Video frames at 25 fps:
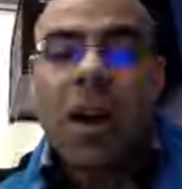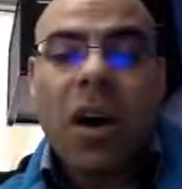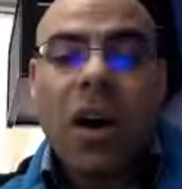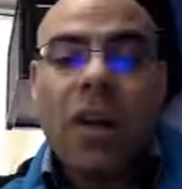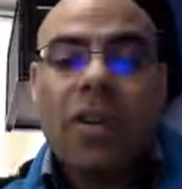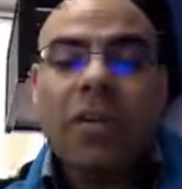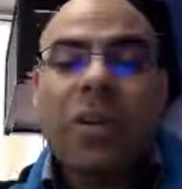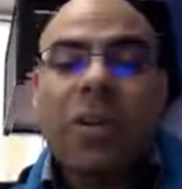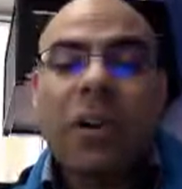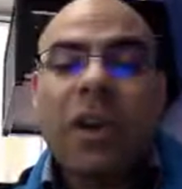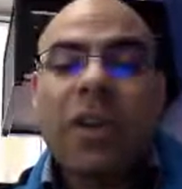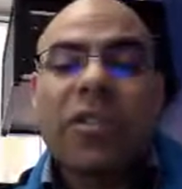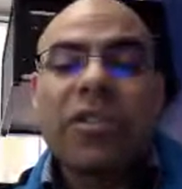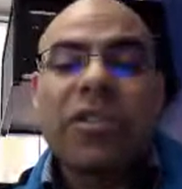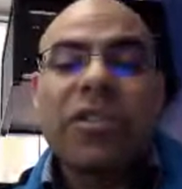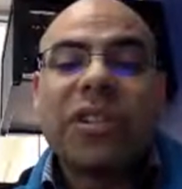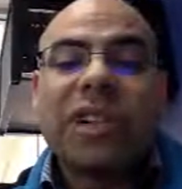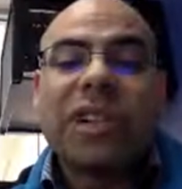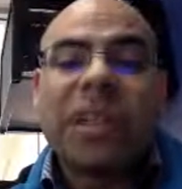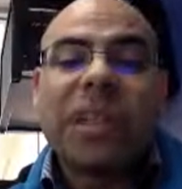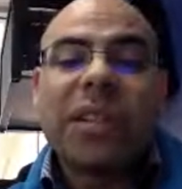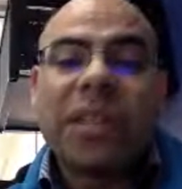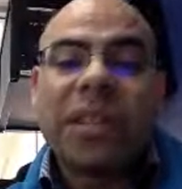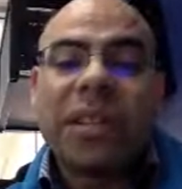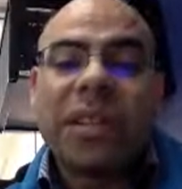I could go
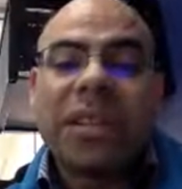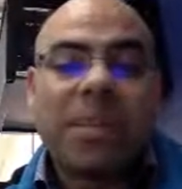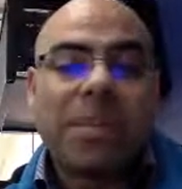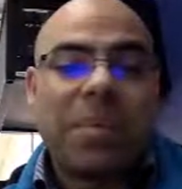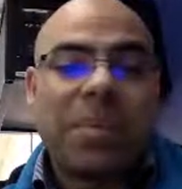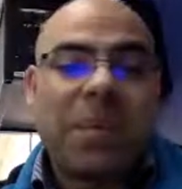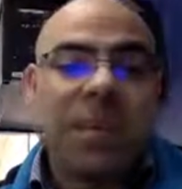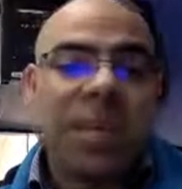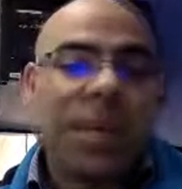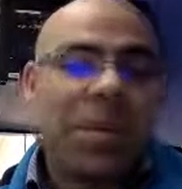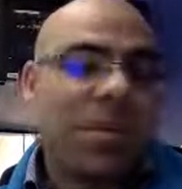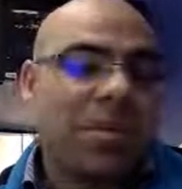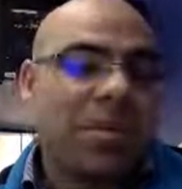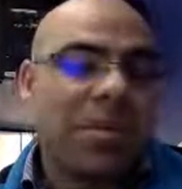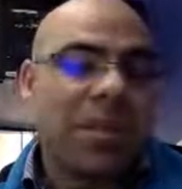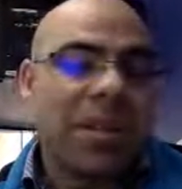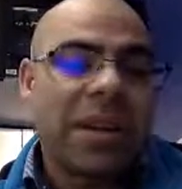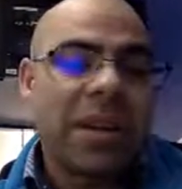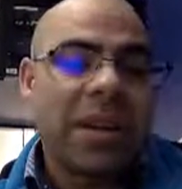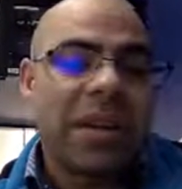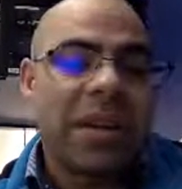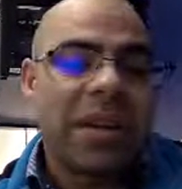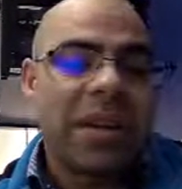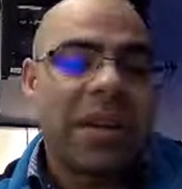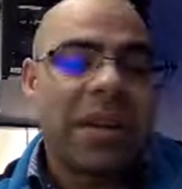D, D, B. I could
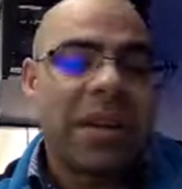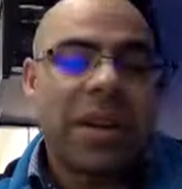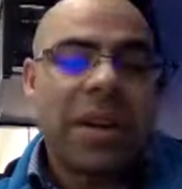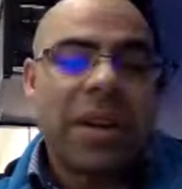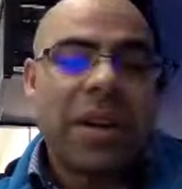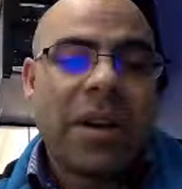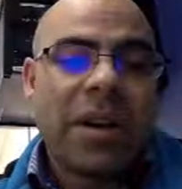go